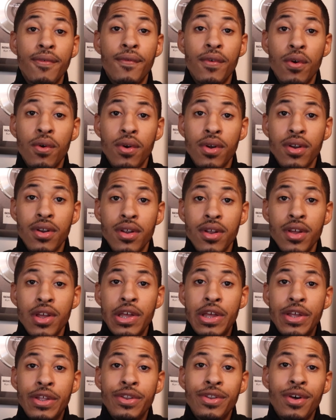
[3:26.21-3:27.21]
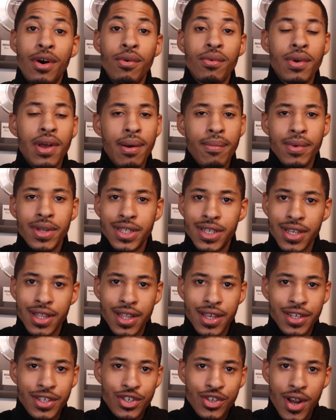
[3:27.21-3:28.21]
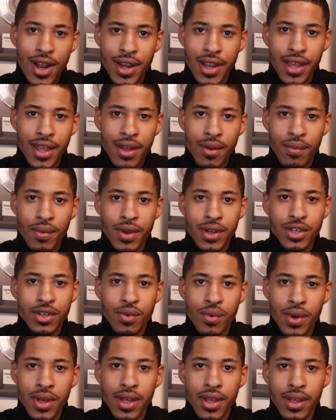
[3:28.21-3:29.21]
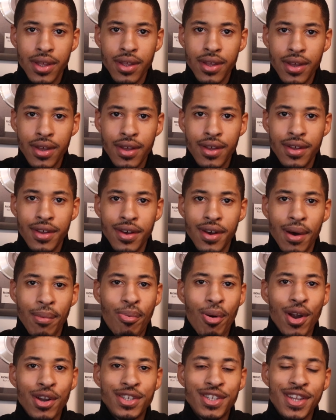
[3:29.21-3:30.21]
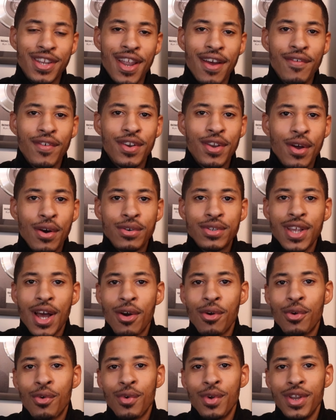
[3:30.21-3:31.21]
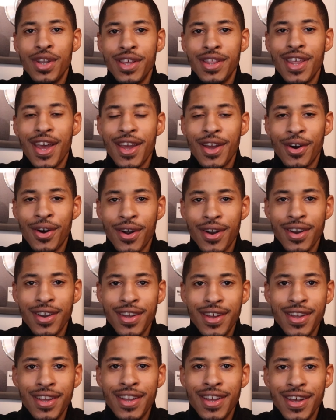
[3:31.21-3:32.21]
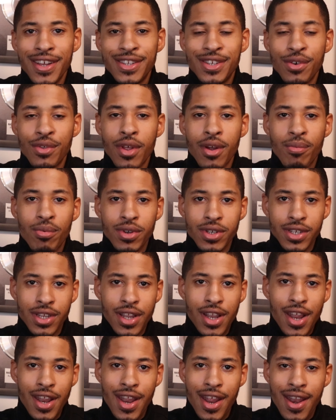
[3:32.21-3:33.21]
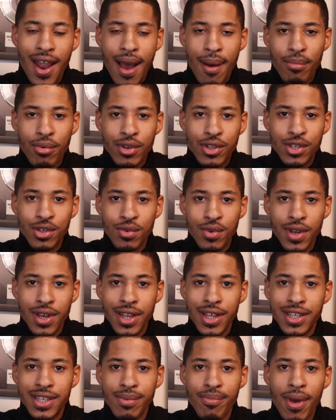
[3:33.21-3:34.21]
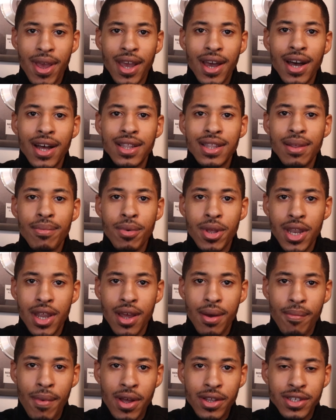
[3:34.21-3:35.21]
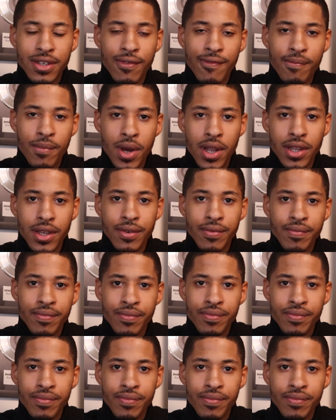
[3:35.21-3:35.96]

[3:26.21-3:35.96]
4, don't come into this trying to get rich quick. A person never knows how greedy they are until they're presented an opportunity to make unlimited amounts of money.